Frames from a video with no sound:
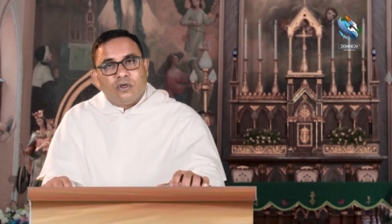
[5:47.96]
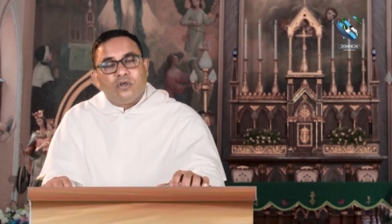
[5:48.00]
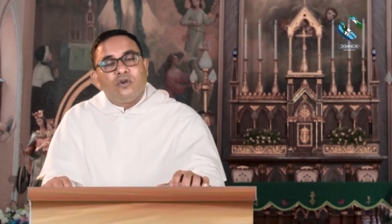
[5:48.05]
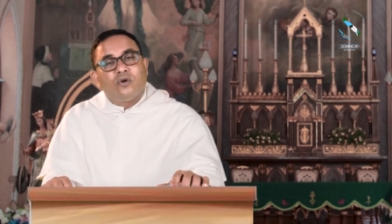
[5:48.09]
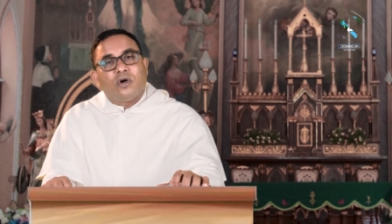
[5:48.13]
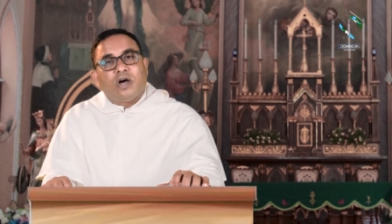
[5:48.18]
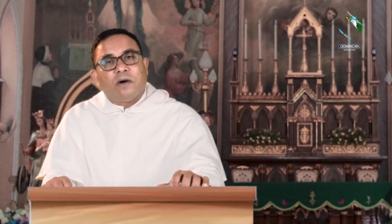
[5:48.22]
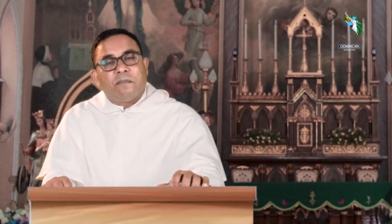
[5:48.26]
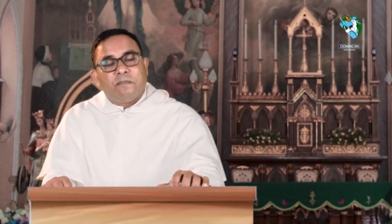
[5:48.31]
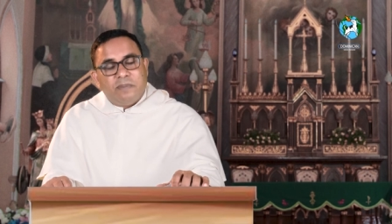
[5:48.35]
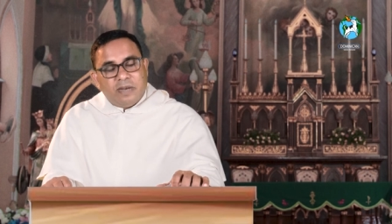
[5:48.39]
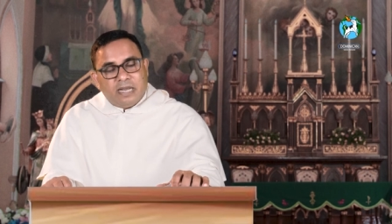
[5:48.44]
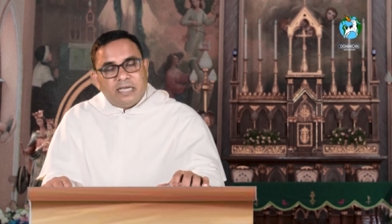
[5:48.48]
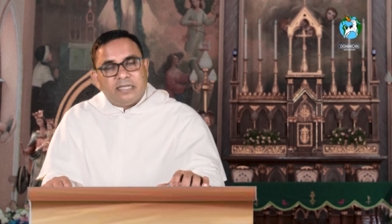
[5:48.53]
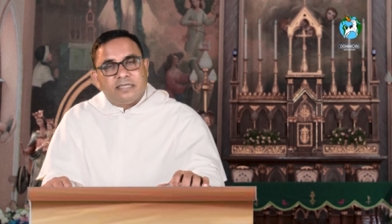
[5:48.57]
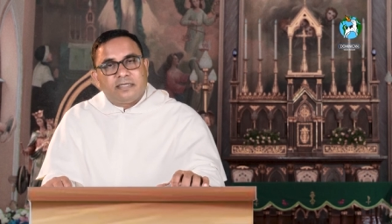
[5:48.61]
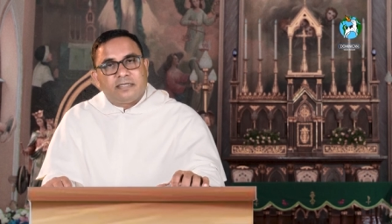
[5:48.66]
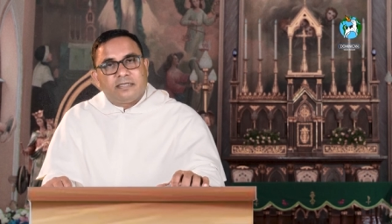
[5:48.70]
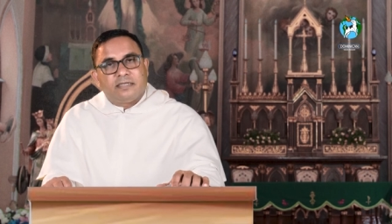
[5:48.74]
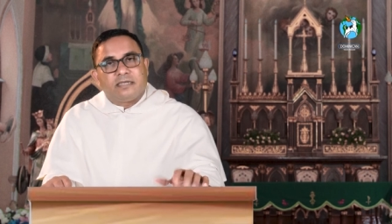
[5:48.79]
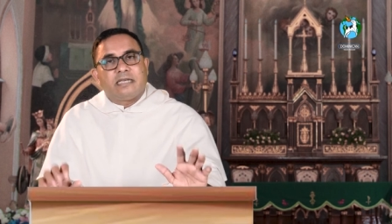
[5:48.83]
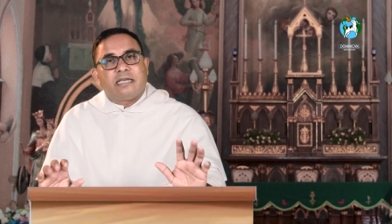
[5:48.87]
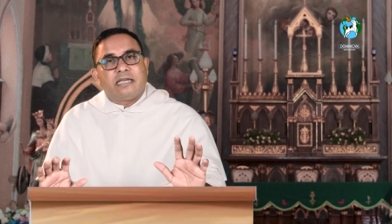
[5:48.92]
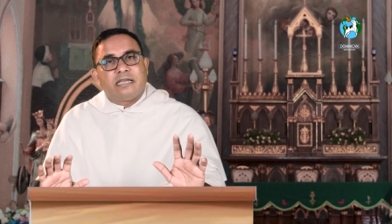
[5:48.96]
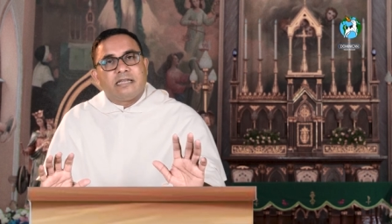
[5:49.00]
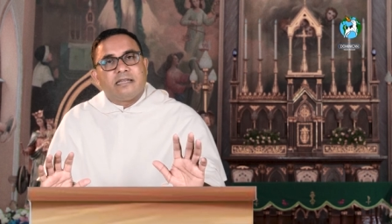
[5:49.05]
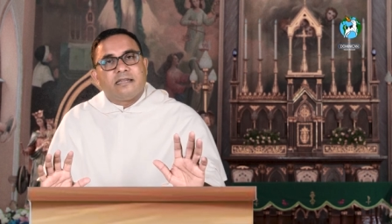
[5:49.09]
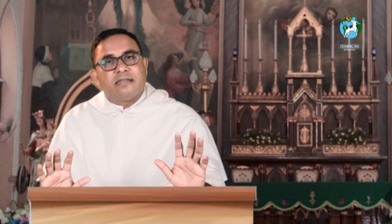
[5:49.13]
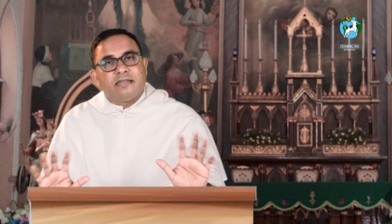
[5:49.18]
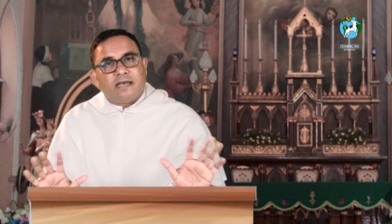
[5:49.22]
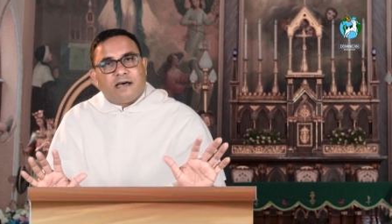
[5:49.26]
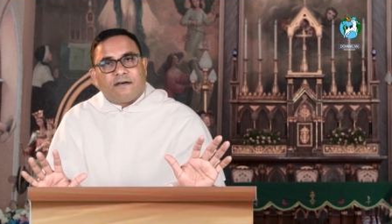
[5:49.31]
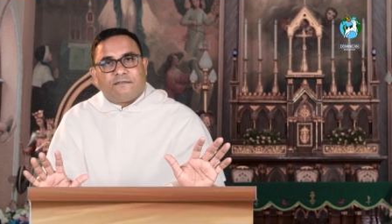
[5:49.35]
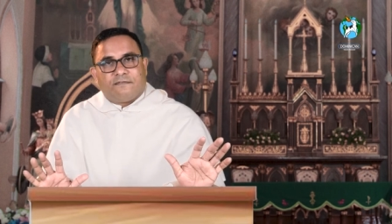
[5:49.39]
You are blessed
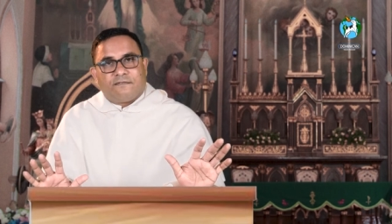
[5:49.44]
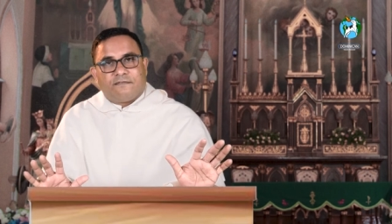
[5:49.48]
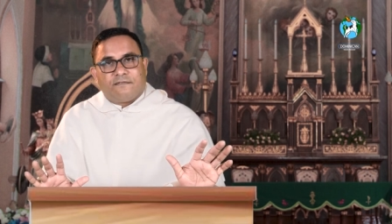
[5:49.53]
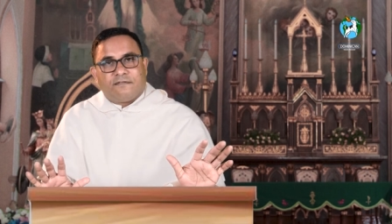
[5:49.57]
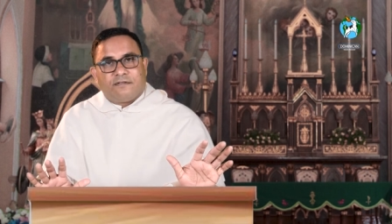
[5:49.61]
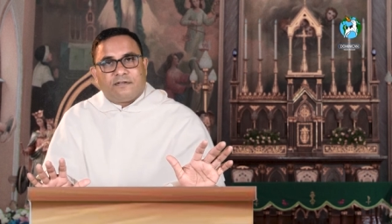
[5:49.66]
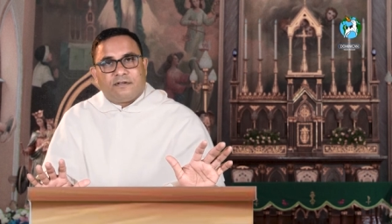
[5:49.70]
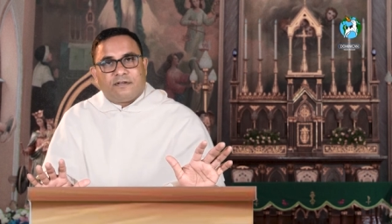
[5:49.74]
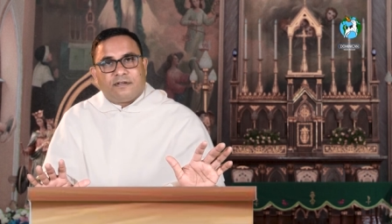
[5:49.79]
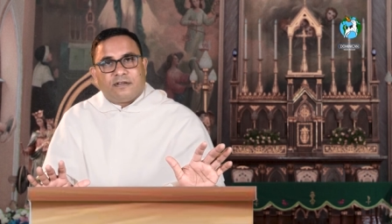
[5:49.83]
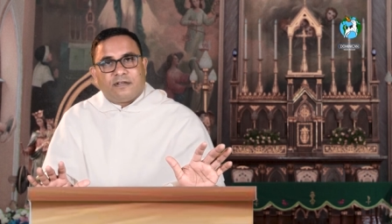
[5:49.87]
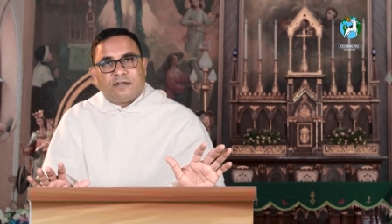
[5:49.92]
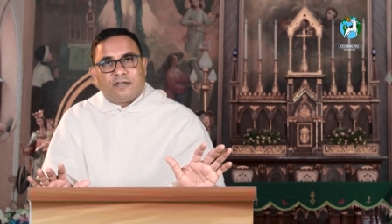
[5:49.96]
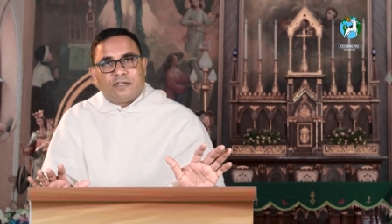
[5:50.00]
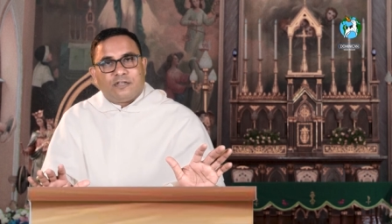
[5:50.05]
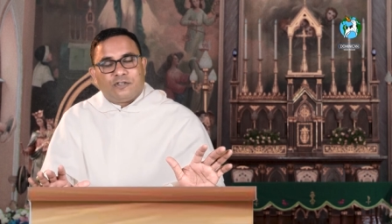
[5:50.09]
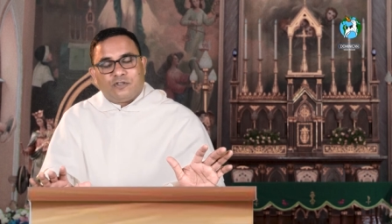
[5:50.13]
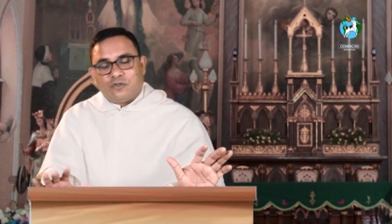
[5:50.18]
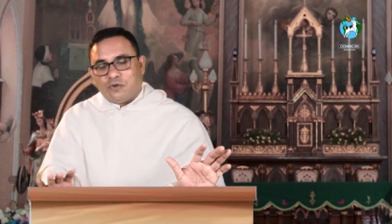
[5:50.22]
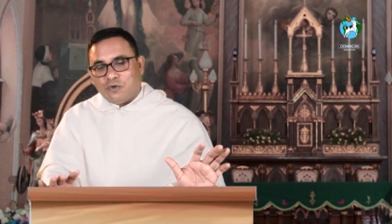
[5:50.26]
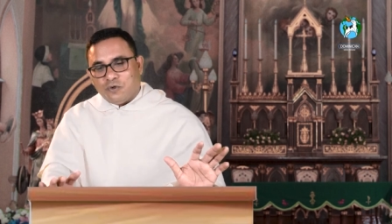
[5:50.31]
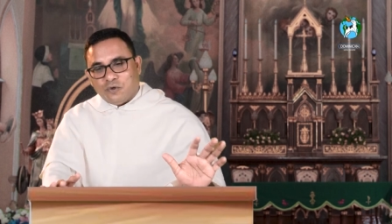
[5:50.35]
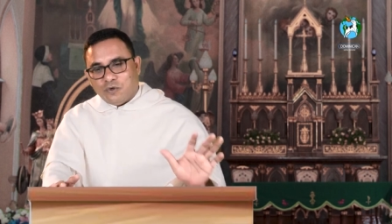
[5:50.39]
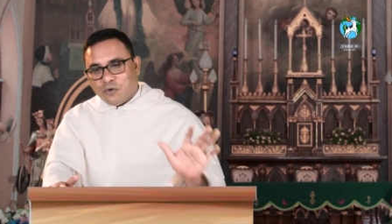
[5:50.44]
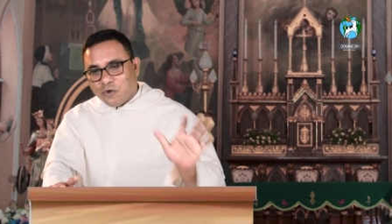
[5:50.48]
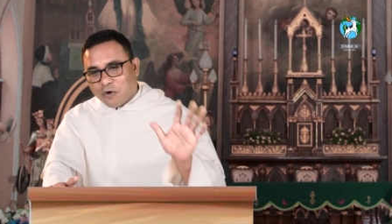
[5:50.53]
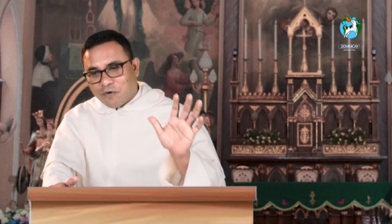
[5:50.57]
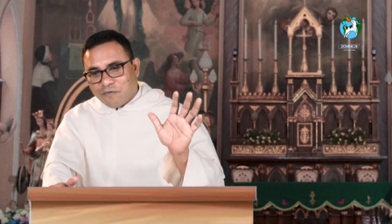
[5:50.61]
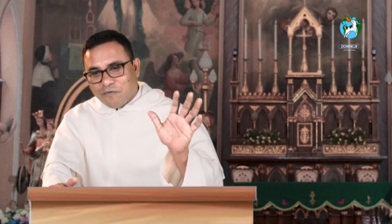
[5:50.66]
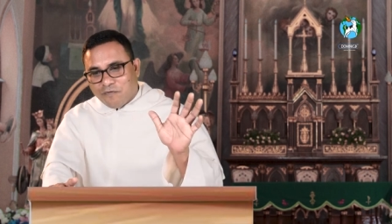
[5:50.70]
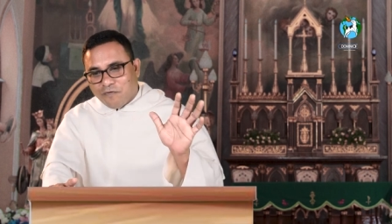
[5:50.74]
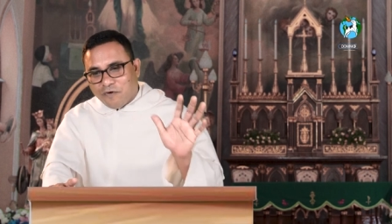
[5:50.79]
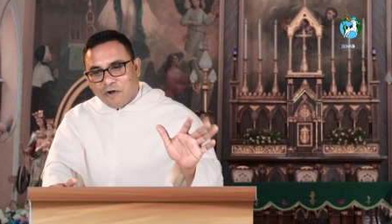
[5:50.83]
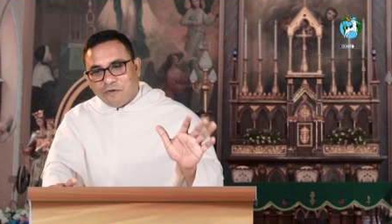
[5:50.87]
enough to
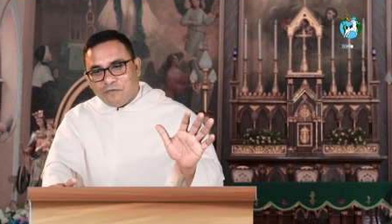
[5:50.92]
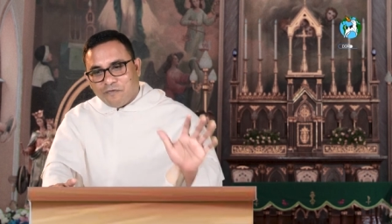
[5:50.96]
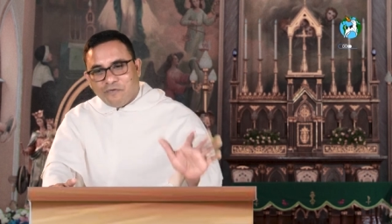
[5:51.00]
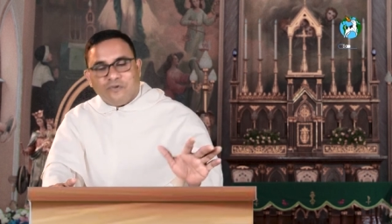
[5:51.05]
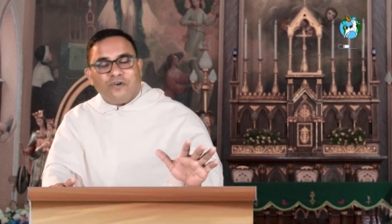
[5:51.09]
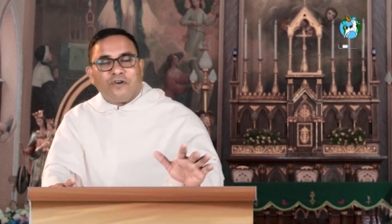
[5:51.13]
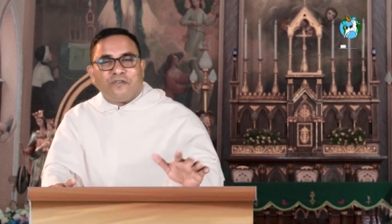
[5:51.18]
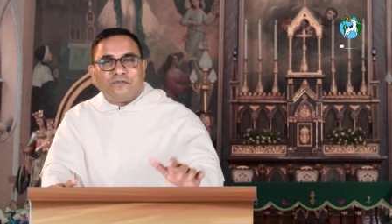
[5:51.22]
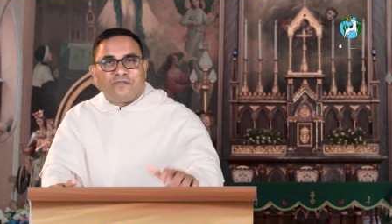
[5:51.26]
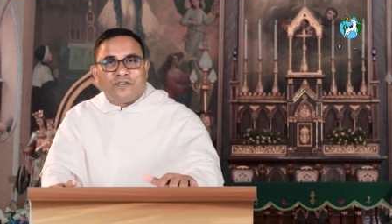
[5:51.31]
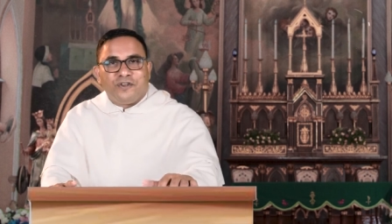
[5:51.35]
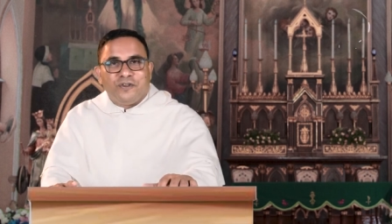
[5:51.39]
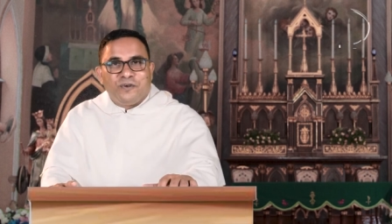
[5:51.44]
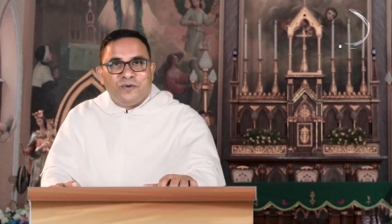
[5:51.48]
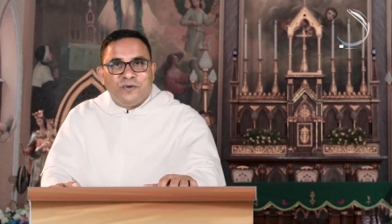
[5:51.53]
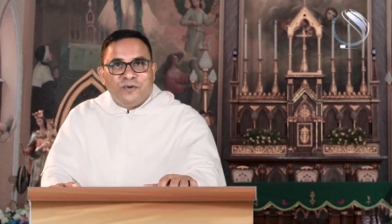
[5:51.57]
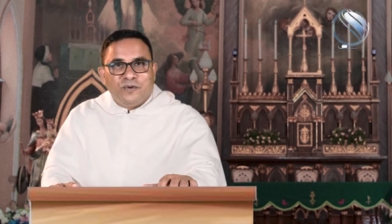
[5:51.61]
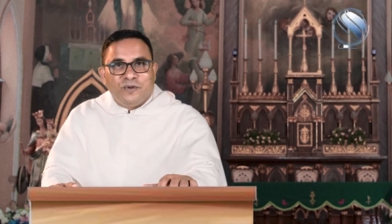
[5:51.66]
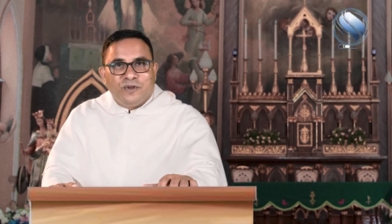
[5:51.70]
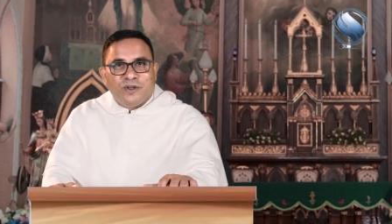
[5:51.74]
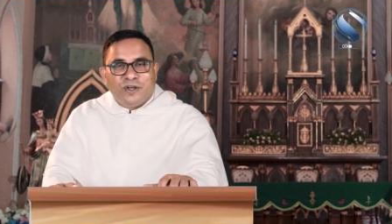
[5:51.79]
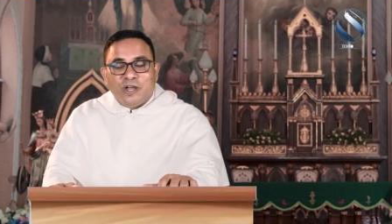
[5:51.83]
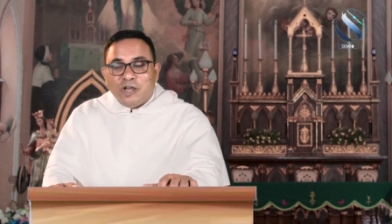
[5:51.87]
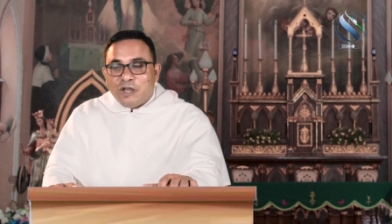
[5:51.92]
look for food for you,